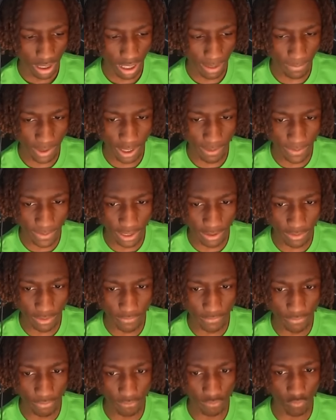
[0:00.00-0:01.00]
I'm coming down there
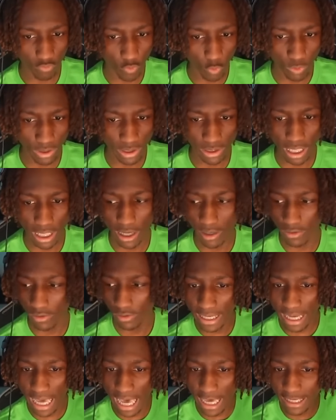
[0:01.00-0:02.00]
for rolling
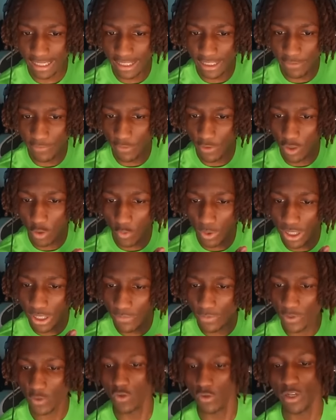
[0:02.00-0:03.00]
loud. I didn't even know he
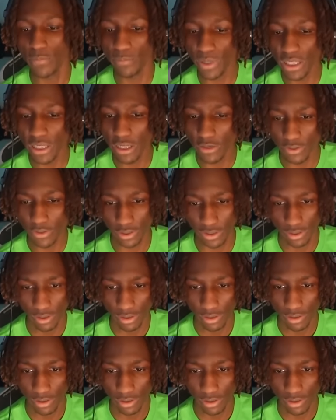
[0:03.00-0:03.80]
was going to be down there.